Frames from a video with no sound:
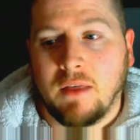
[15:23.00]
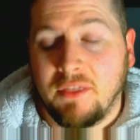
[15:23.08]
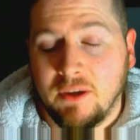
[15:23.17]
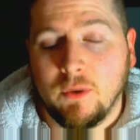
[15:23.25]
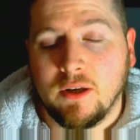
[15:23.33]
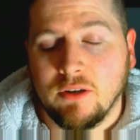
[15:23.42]

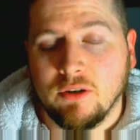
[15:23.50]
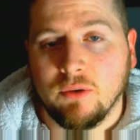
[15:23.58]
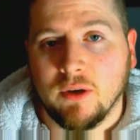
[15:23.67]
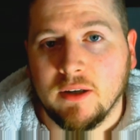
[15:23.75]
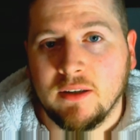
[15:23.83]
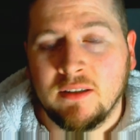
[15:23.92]
think we can
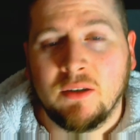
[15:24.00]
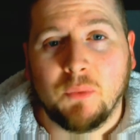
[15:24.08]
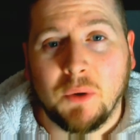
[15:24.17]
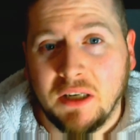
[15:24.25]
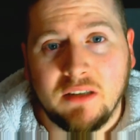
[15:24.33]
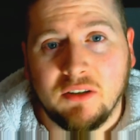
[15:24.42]
do it.
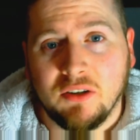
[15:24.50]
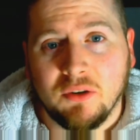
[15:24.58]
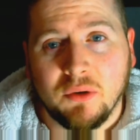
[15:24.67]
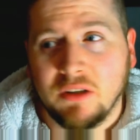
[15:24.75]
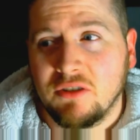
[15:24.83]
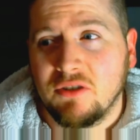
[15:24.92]
We need to
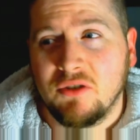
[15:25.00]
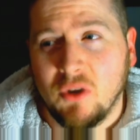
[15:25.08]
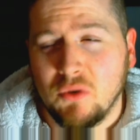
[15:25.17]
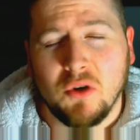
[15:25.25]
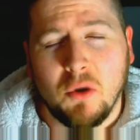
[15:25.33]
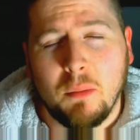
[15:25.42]
do it
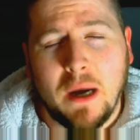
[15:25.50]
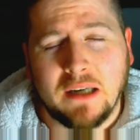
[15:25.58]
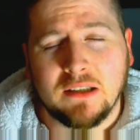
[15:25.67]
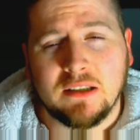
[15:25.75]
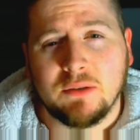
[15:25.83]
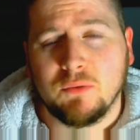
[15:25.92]
so
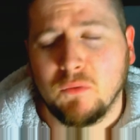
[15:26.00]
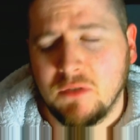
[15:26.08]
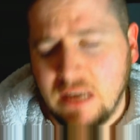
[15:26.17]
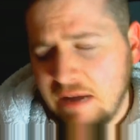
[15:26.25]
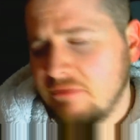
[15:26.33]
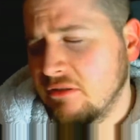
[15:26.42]
badly.
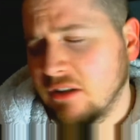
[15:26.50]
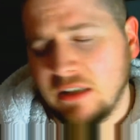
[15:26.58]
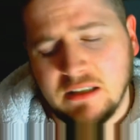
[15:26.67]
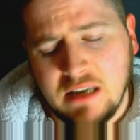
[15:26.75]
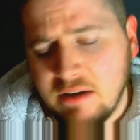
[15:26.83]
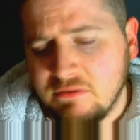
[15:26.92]

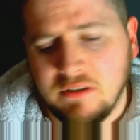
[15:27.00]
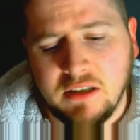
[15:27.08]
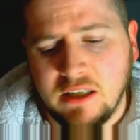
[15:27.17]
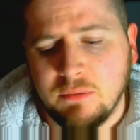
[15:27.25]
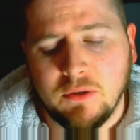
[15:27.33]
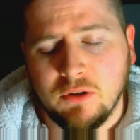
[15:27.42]
Definitely
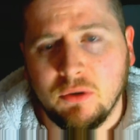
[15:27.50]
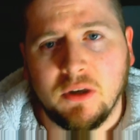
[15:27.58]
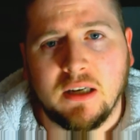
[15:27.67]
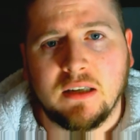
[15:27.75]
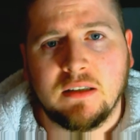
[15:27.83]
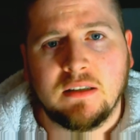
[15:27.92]
need to be
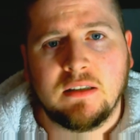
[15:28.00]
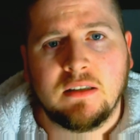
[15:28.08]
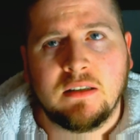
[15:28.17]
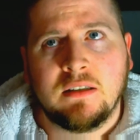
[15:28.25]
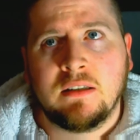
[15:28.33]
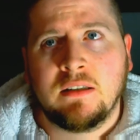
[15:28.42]
doing it.
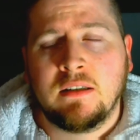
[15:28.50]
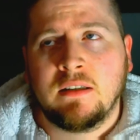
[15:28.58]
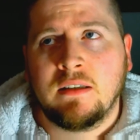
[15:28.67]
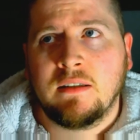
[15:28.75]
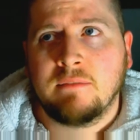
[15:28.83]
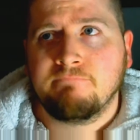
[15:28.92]

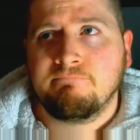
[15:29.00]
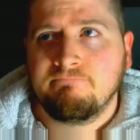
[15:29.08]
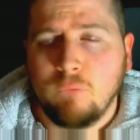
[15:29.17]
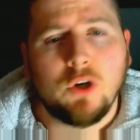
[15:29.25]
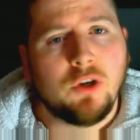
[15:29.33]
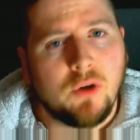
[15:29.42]

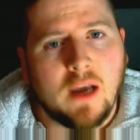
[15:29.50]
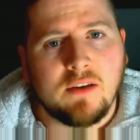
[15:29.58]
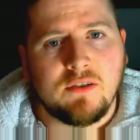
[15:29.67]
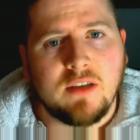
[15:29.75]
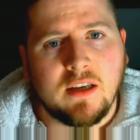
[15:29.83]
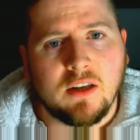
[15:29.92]
What do you
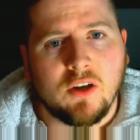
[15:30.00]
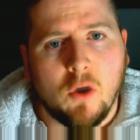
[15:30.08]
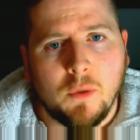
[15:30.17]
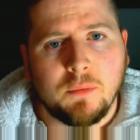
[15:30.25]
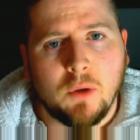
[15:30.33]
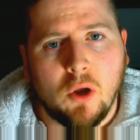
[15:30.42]
guys think in the
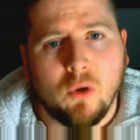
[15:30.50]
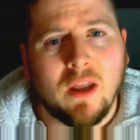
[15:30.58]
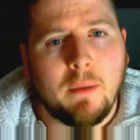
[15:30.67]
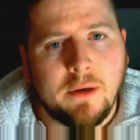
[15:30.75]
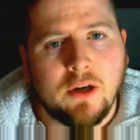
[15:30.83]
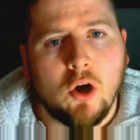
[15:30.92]
comments below?
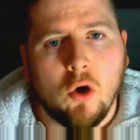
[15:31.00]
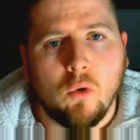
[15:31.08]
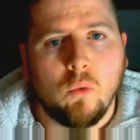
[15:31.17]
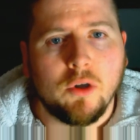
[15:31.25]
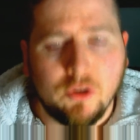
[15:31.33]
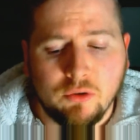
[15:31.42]
Let me know
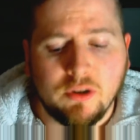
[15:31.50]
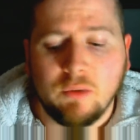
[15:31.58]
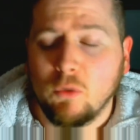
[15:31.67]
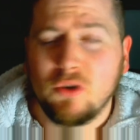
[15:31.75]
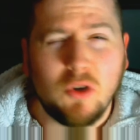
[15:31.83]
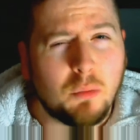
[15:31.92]
what you
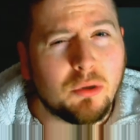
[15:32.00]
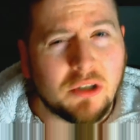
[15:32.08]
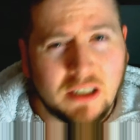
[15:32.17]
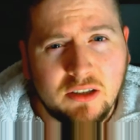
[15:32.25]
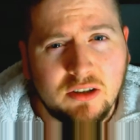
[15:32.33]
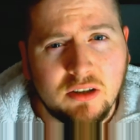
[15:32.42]
think. What's your
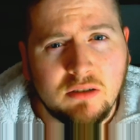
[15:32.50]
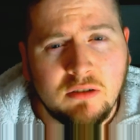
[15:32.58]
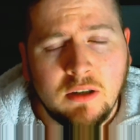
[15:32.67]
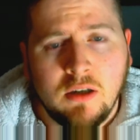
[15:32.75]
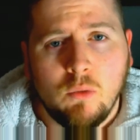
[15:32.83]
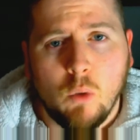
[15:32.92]

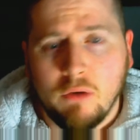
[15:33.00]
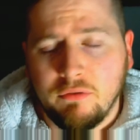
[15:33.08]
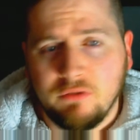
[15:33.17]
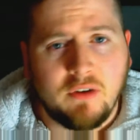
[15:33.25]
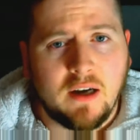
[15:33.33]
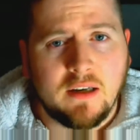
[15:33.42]
prediction?
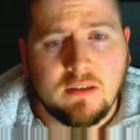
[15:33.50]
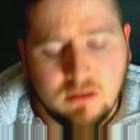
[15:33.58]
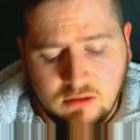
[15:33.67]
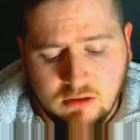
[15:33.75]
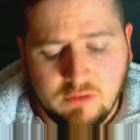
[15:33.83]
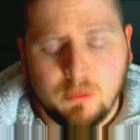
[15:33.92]
Watford
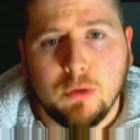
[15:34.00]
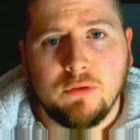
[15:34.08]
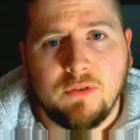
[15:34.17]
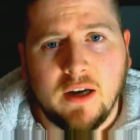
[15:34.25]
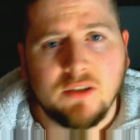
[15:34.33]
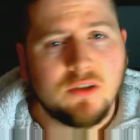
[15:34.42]
fans,
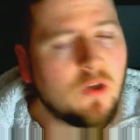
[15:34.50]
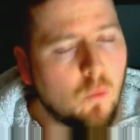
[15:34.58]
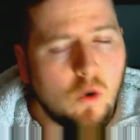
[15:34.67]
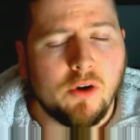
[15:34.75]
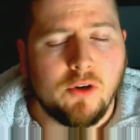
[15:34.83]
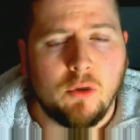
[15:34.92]
Liverpool fans,
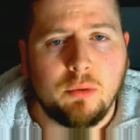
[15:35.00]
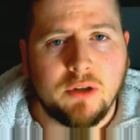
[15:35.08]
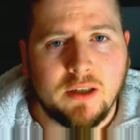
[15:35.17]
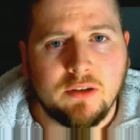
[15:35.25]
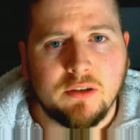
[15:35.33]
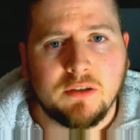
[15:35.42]
what are your
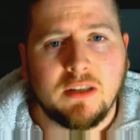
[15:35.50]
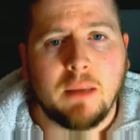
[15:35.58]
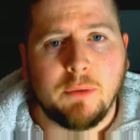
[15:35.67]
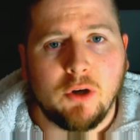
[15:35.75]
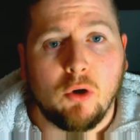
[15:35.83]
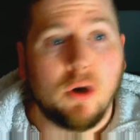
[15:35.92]
predictions?
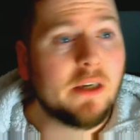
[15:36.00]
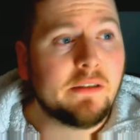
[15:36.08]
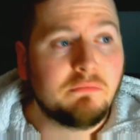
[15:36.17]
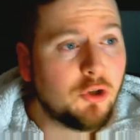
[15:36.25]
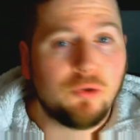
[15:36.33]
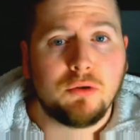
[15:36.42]
Let me know.
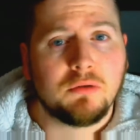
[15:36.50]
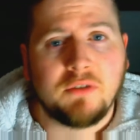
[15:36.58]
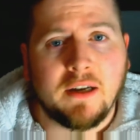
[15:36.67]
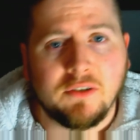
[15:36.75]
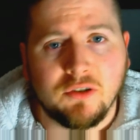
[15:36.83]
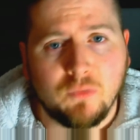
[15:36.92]
Neutral
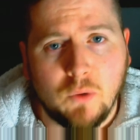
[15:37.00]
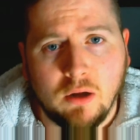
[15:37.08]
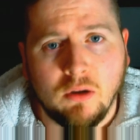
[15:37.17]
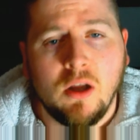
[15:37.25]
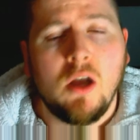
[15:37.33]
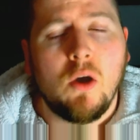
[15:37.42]
fans as
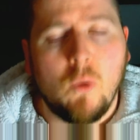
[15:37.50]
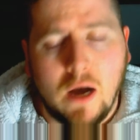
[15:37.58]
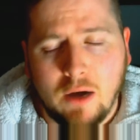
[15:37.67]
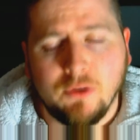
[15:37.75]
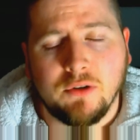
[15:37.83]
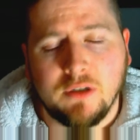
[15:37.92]
well.
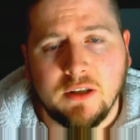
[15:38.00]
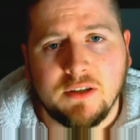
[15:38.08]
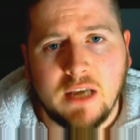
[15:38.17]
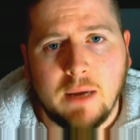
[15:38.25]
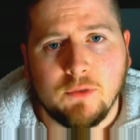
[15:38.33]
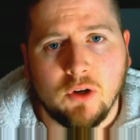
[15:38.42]
How do you think
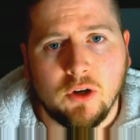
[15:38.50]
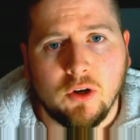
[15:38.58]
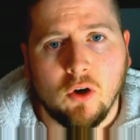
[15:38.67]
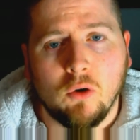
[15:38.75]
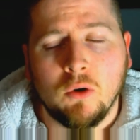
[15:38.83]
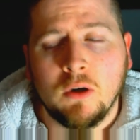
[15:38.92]
this game's going to
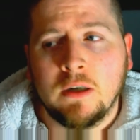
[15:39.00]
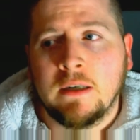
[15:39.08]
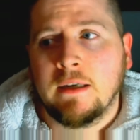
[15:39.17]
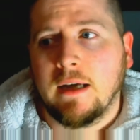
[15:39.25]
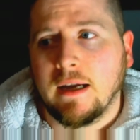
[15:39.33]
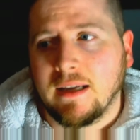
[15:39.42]
go?
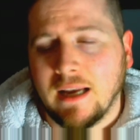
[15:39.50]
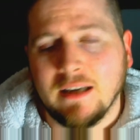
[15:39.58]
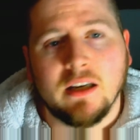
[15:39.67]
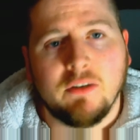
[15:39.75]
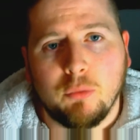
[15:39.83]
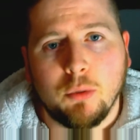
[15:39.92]
And
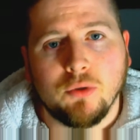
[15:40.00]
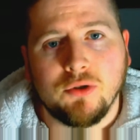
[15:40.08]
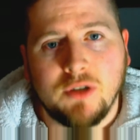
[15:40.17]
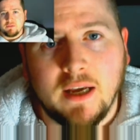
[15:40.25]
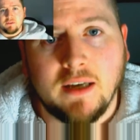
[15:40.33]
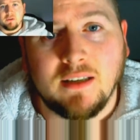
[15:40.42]
can Liverpool
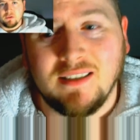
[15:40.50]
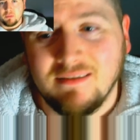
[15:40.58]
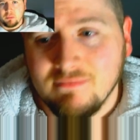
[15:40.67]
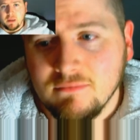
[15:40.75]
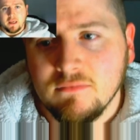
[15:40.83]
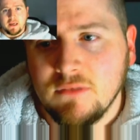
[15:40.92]
stay,
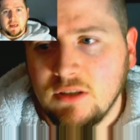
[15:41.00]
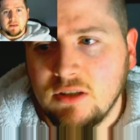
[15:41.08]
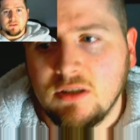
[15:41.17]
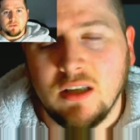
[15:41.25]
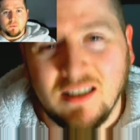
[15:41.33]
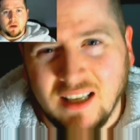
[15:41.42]

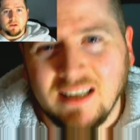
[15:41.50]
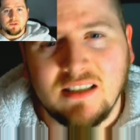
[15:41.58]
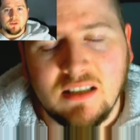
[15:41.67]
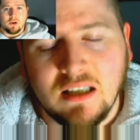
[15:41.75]
like,